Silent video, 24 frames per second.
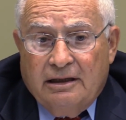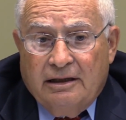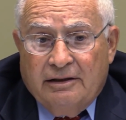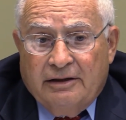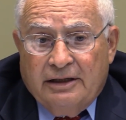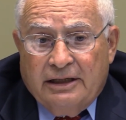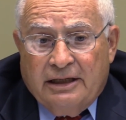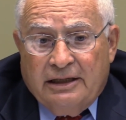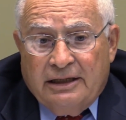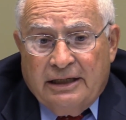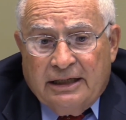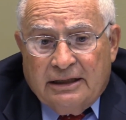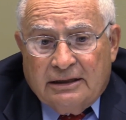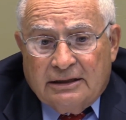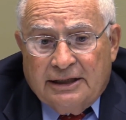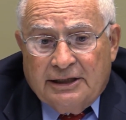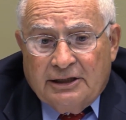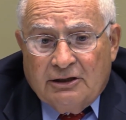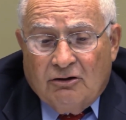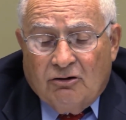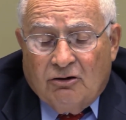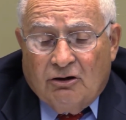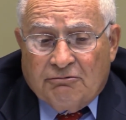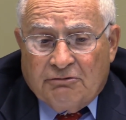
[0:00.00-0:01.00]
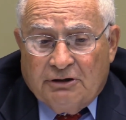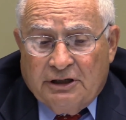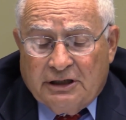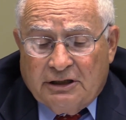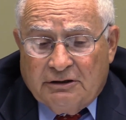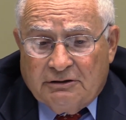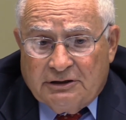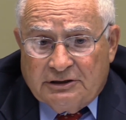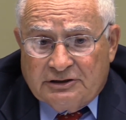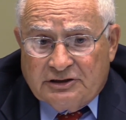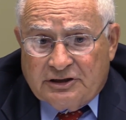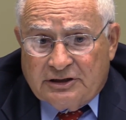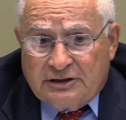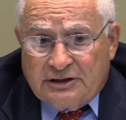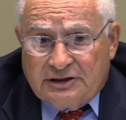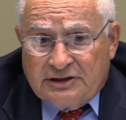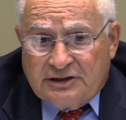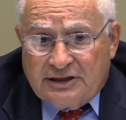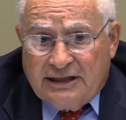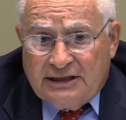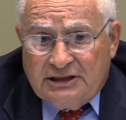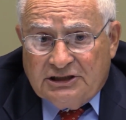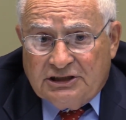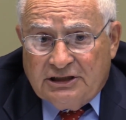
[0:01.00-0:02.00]
the annealing or
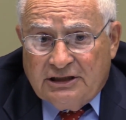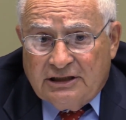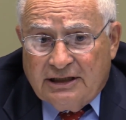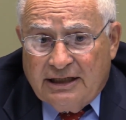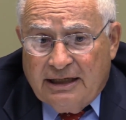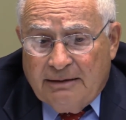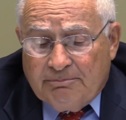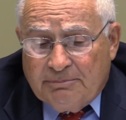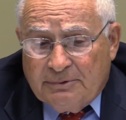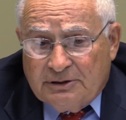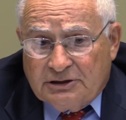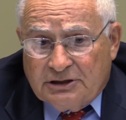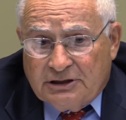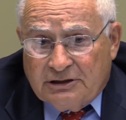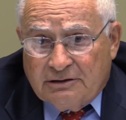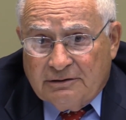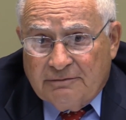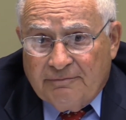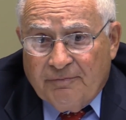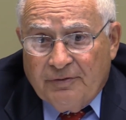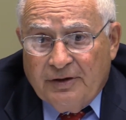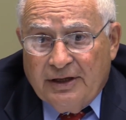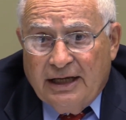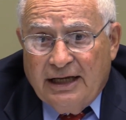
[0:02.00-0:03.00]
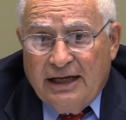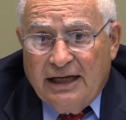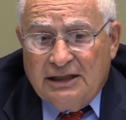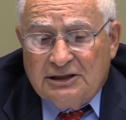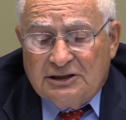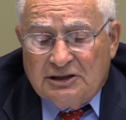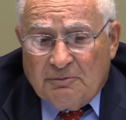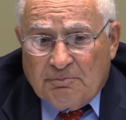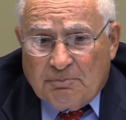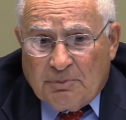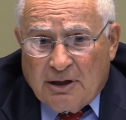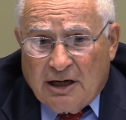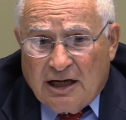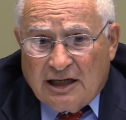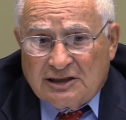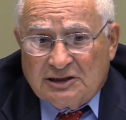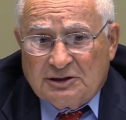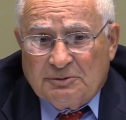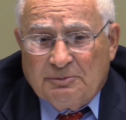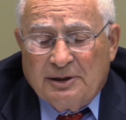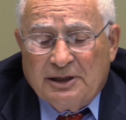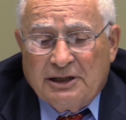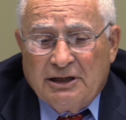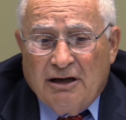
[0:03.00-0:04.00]
recrystallization temperature is
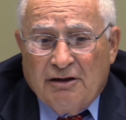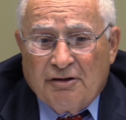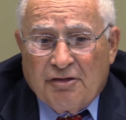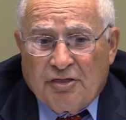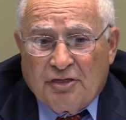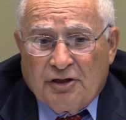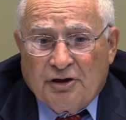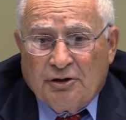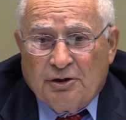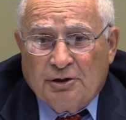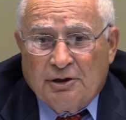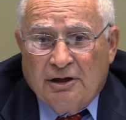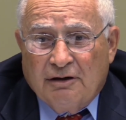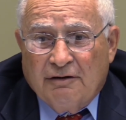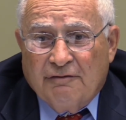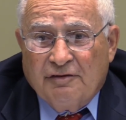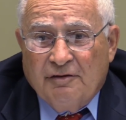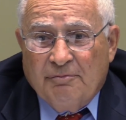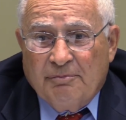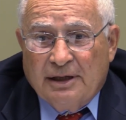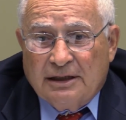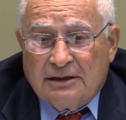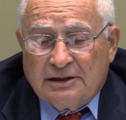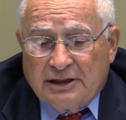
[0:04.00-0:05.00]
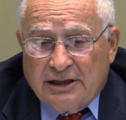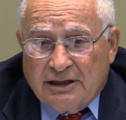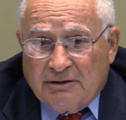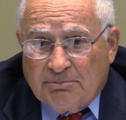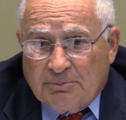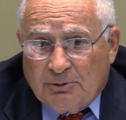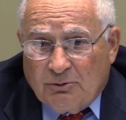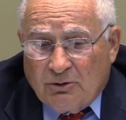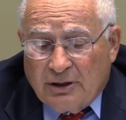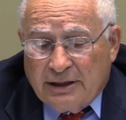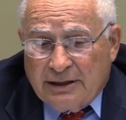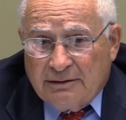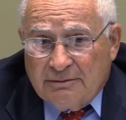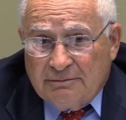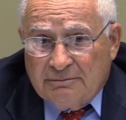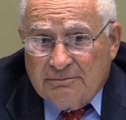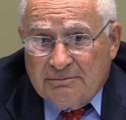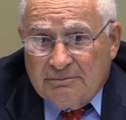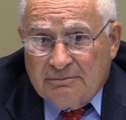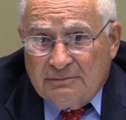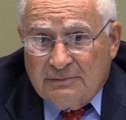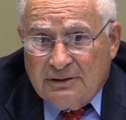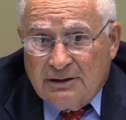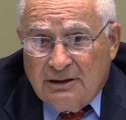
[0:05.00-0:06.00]
approximately a third of the melting point.
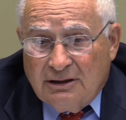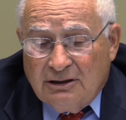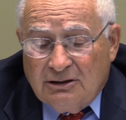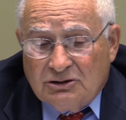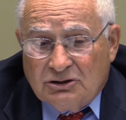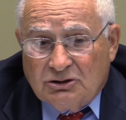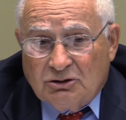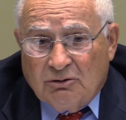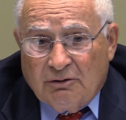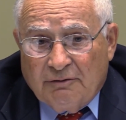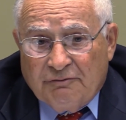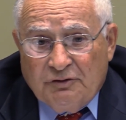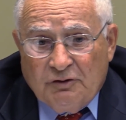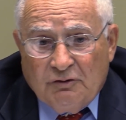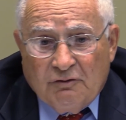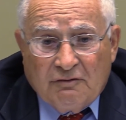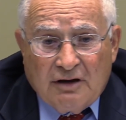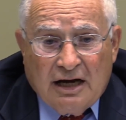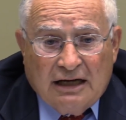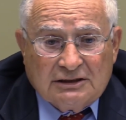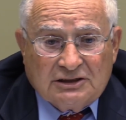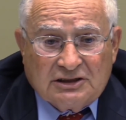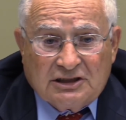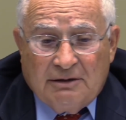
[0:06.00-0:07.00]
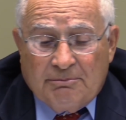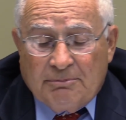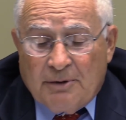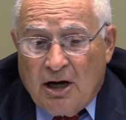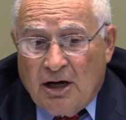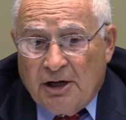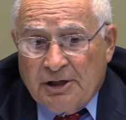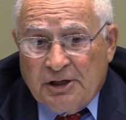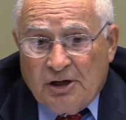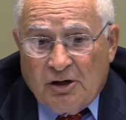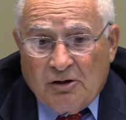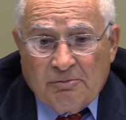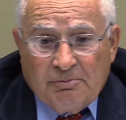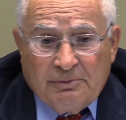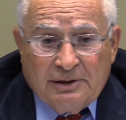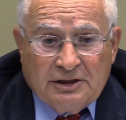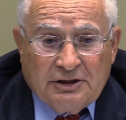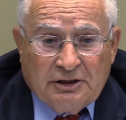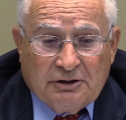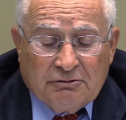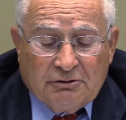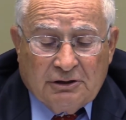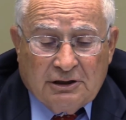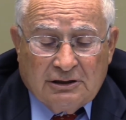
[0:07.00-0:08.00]
So if you've got some unknown
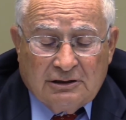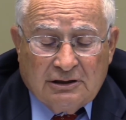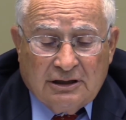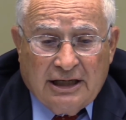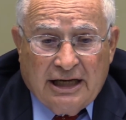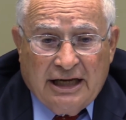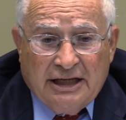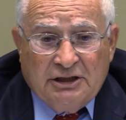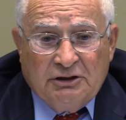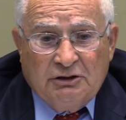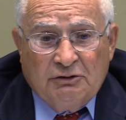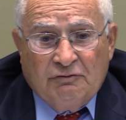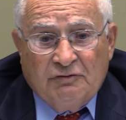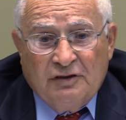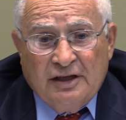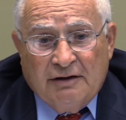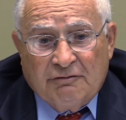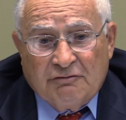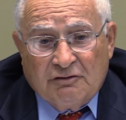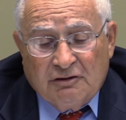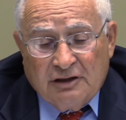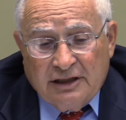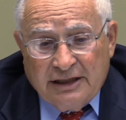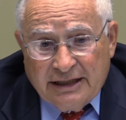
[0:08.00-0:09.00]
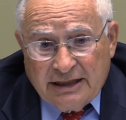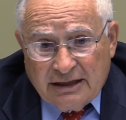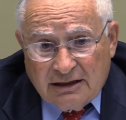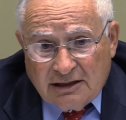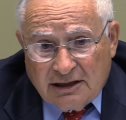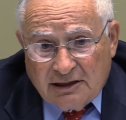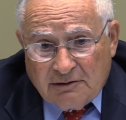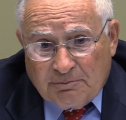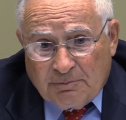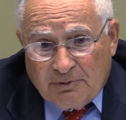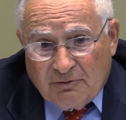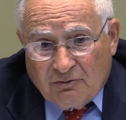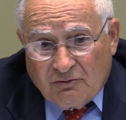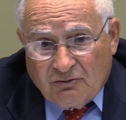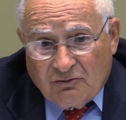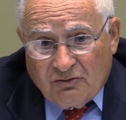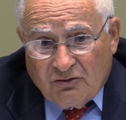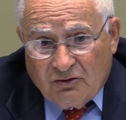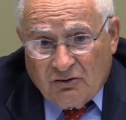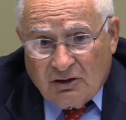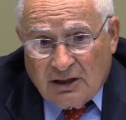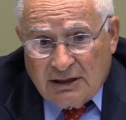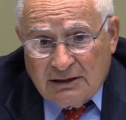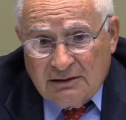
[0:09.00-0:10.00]
material and you've never annealed it
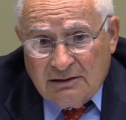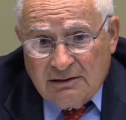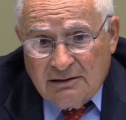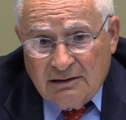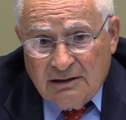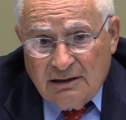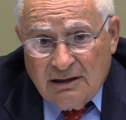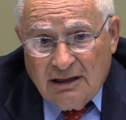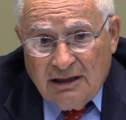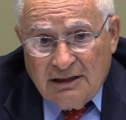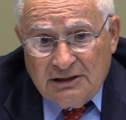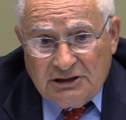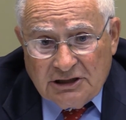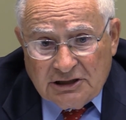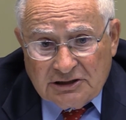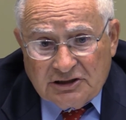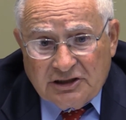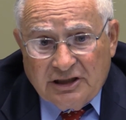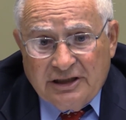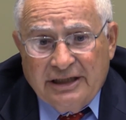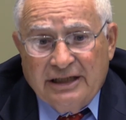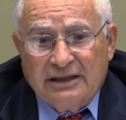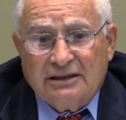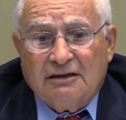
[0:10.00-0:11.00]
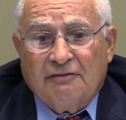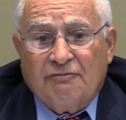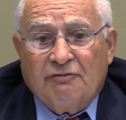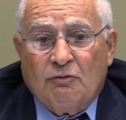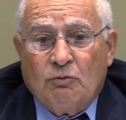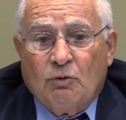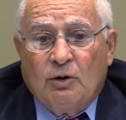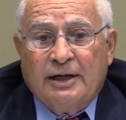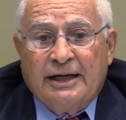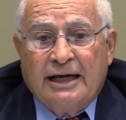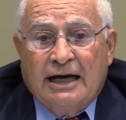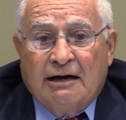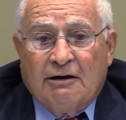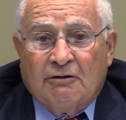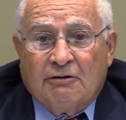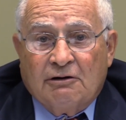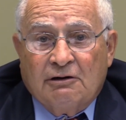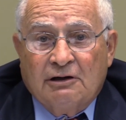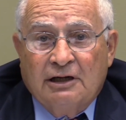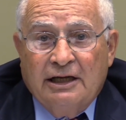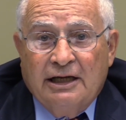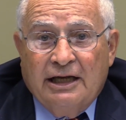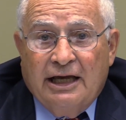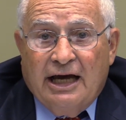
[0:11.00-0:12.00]
before, just anneal it for 1
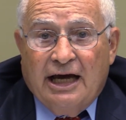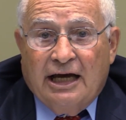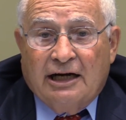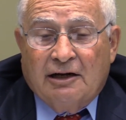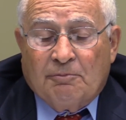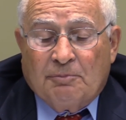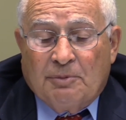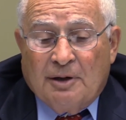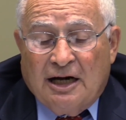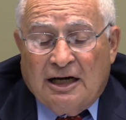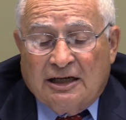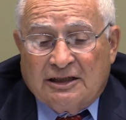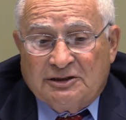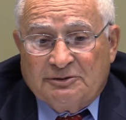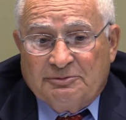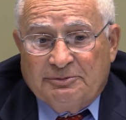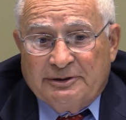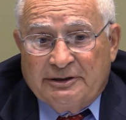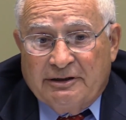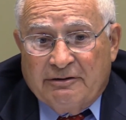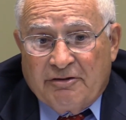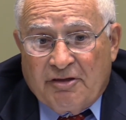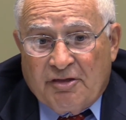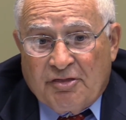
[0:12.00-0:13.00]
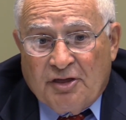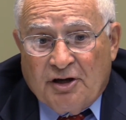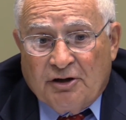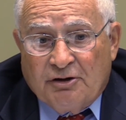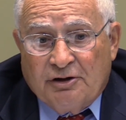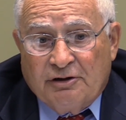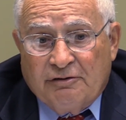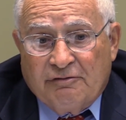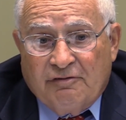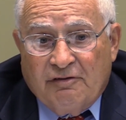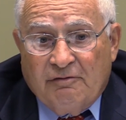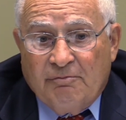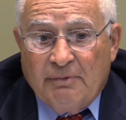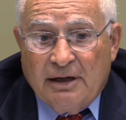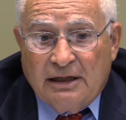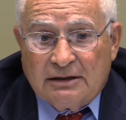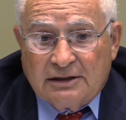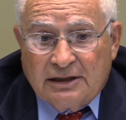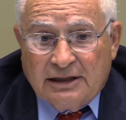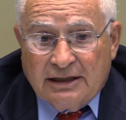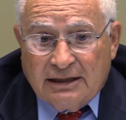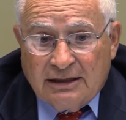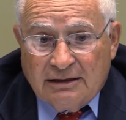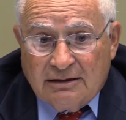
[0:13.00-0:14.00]
hour at approximately a third of the
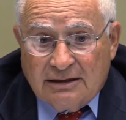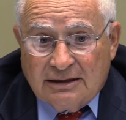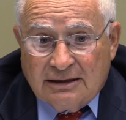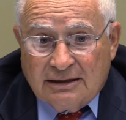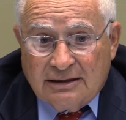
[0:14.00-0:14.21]
melting